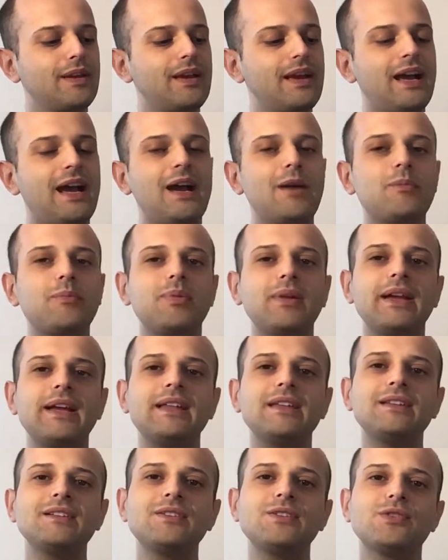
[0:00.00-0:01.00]
I'm
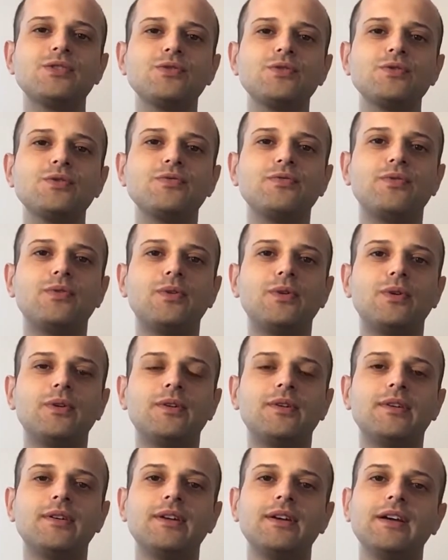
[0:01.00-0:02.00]
playing the sus4,
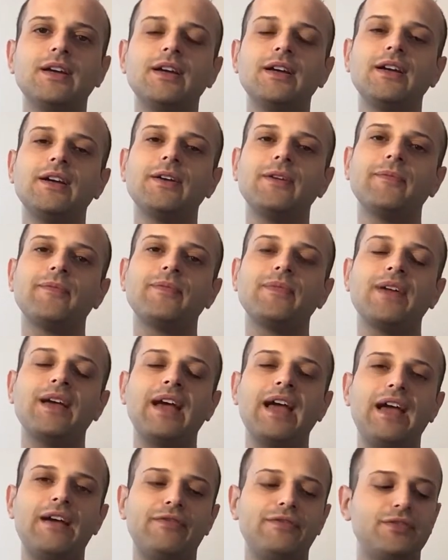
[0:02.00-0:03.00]

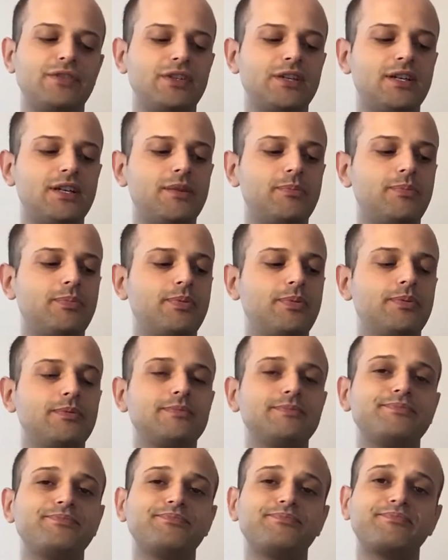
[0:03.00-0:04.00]
F sharp,
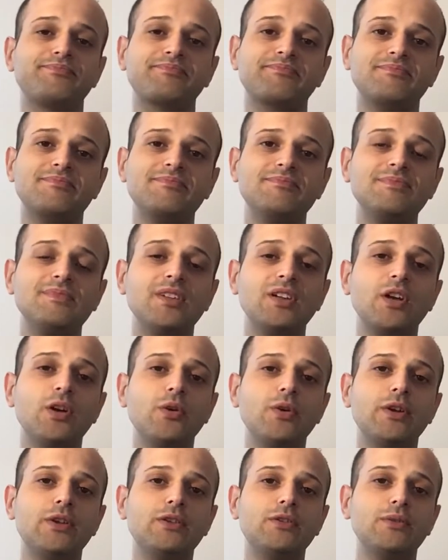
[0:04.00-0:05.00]

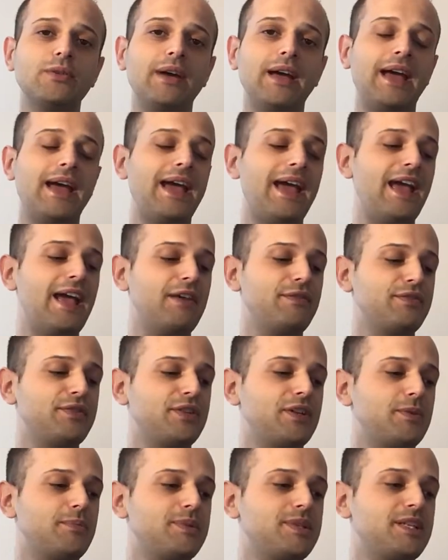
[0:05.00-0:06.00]
going to F
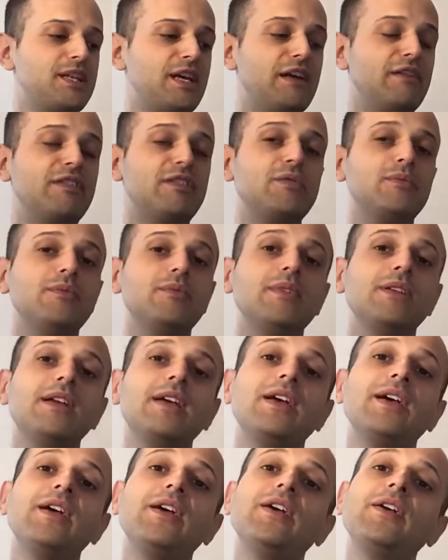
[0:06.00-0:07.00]
sharp 7
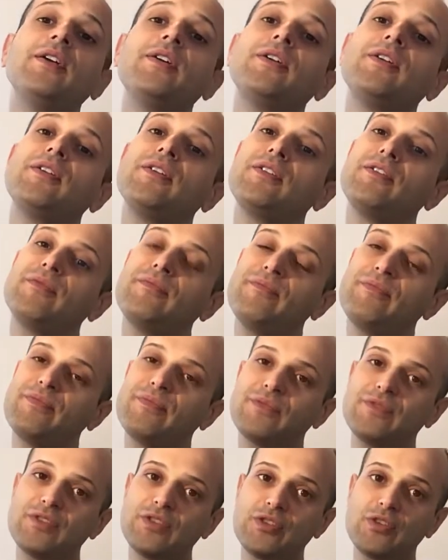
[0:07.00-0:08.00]

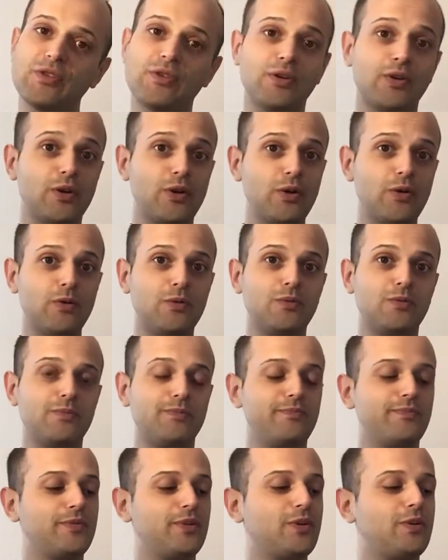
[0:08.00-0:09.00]
to go,
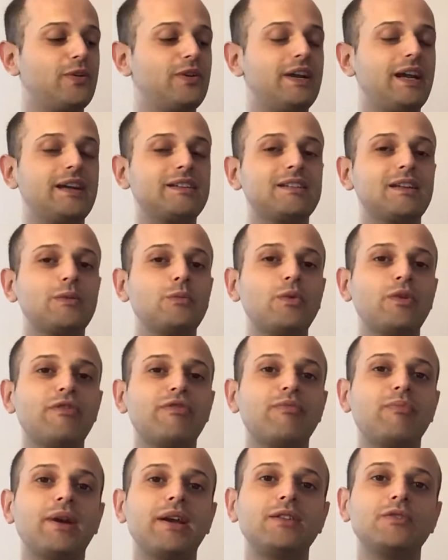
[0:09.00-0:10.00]
connecting with
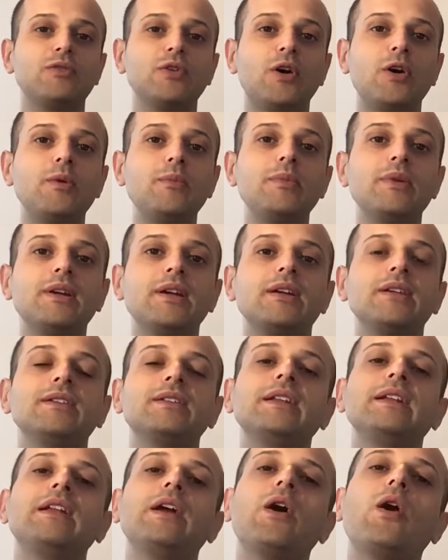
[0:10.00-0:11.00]
my dominant,
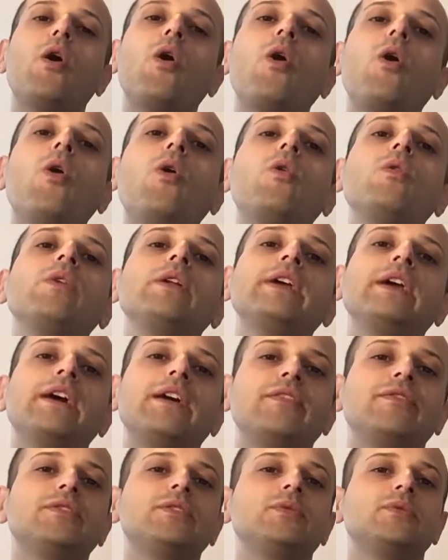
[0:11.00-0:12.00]
and only
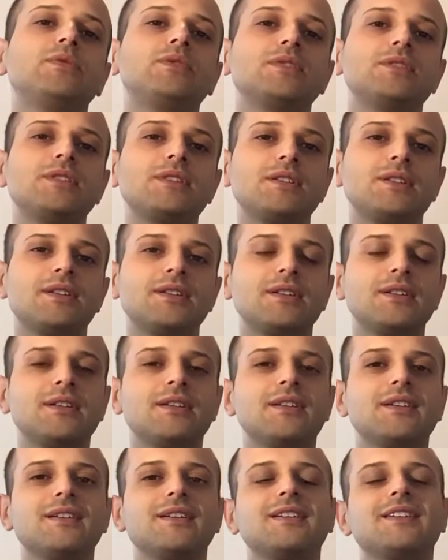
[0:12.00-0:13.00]
afterwards
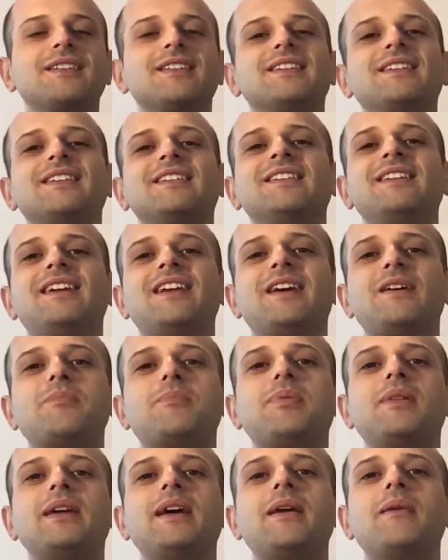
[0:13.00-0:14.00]
that I
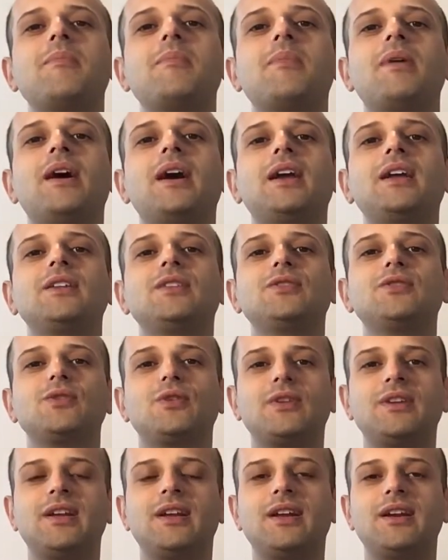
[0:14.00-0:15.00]
play my
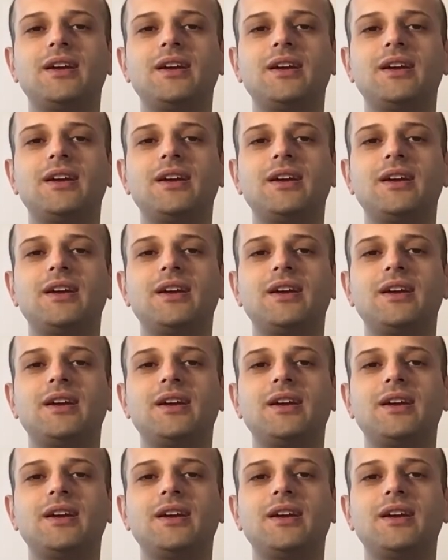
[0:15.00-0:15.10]
tonic.